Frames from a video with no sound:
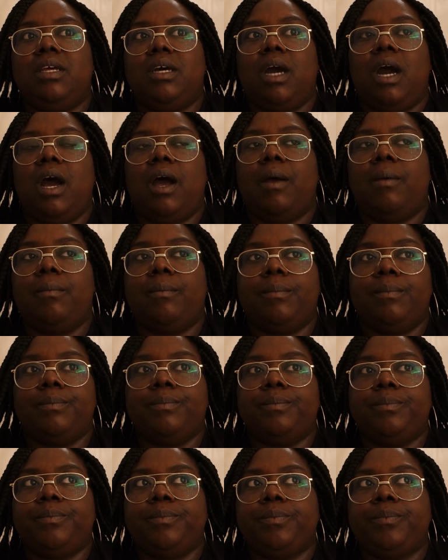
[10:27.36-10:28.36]
well,
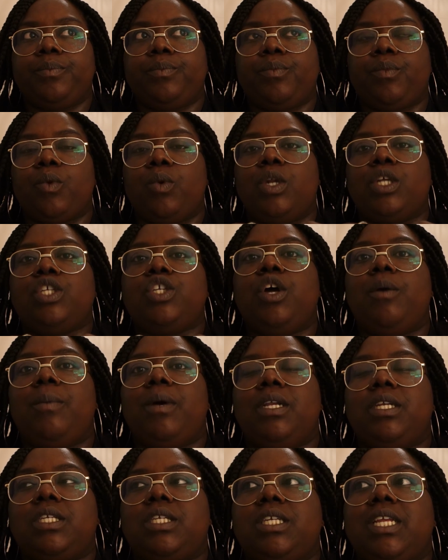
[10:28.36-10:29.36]

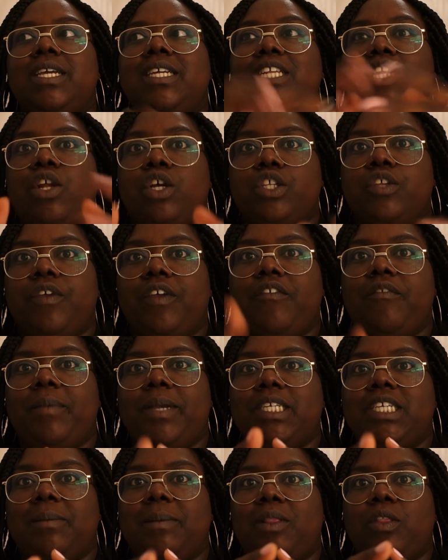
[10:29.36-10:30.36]
there is lots of
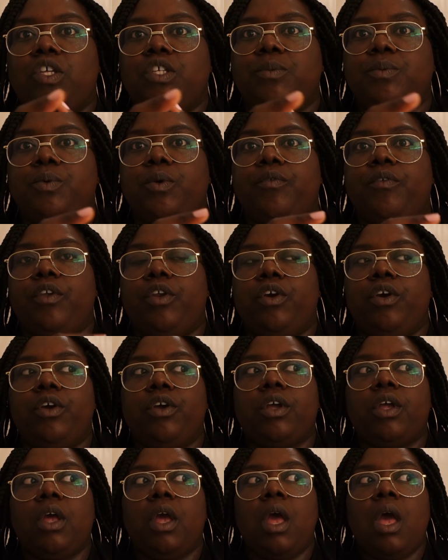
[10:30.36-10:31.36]
information about the hospital if you
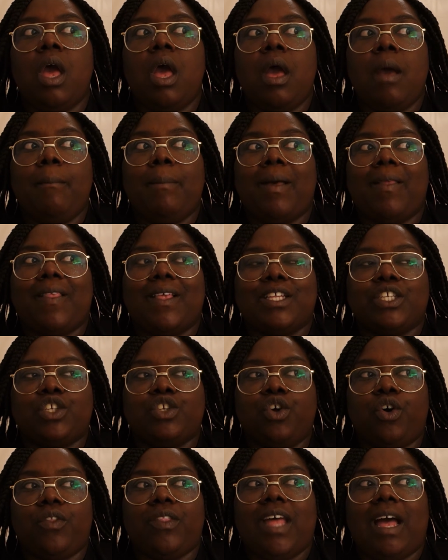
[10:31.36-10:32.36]
look, but there's
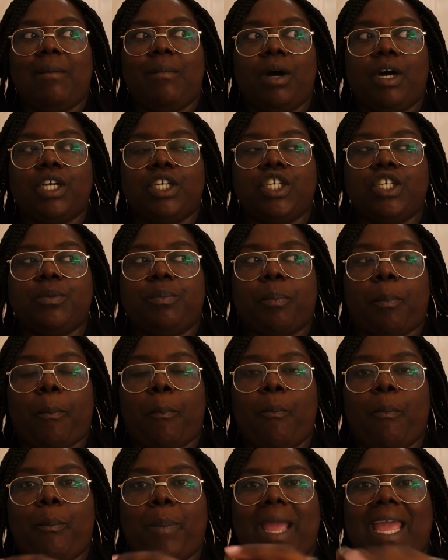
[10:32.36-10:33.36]
not that much
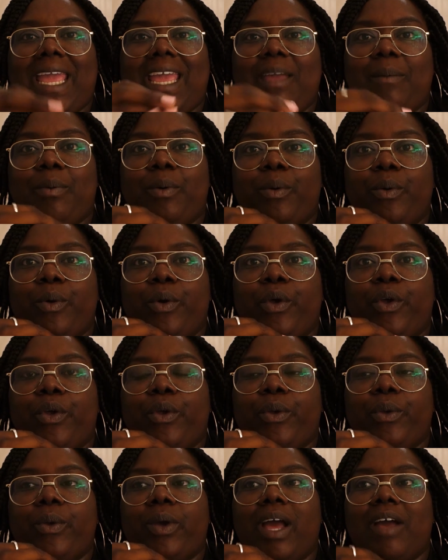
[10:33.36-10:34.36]
people
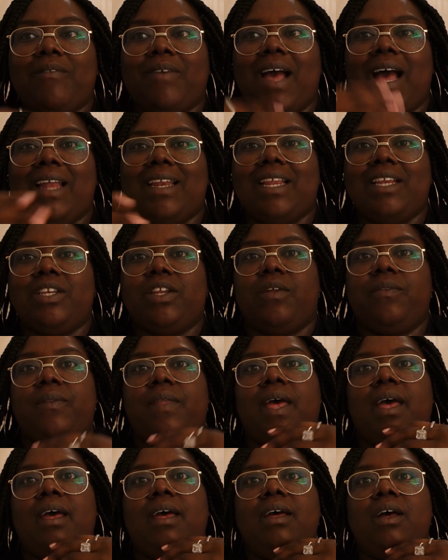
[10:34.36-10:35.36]
who have had it done
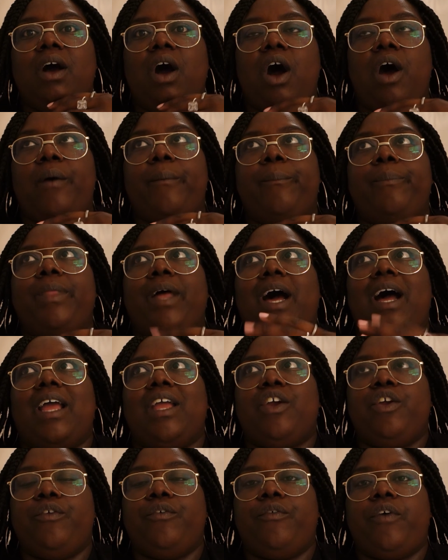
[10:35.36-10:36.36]
there that I
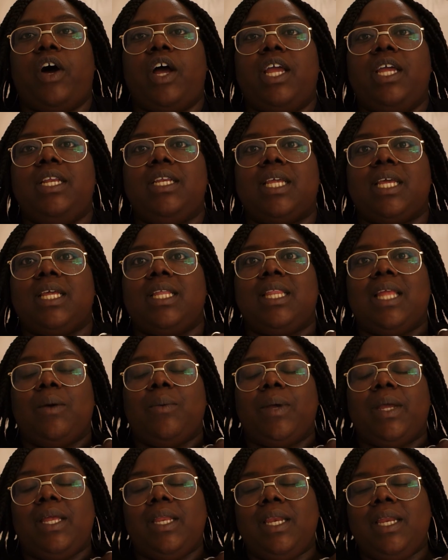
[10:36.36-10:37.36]
could find that
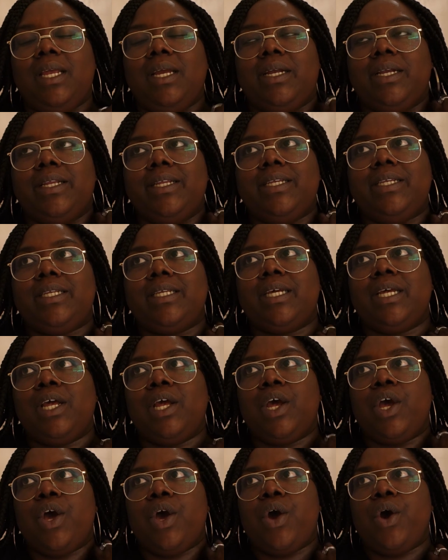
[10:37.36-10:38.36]
were in England
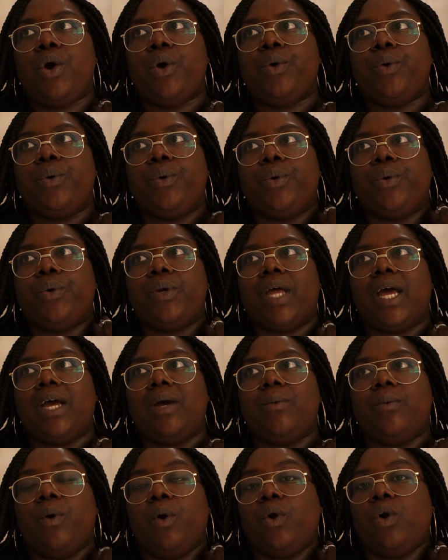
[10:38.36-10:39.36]
or that
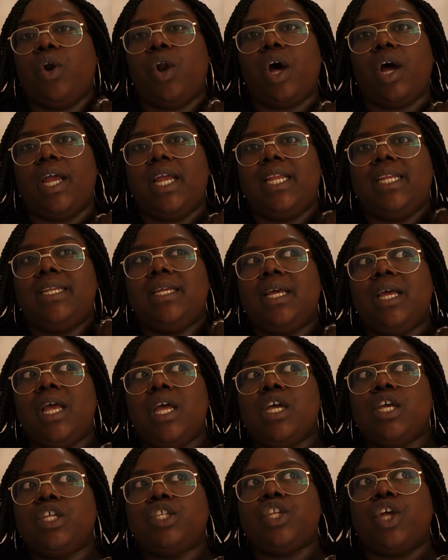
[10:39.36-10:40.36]
were online.
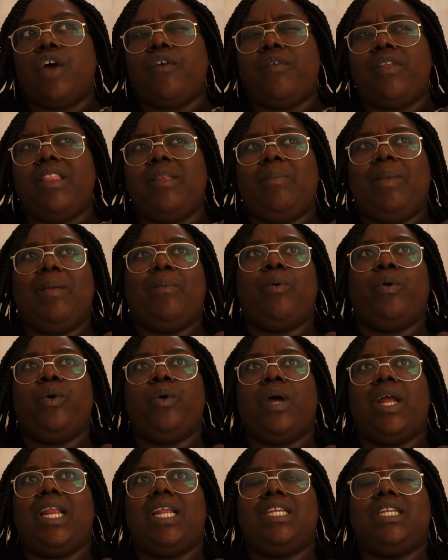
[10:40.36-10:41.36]
So I think the people who
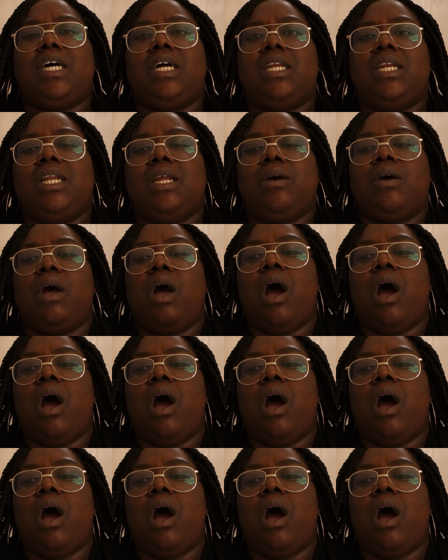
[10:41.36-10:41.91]
had it done,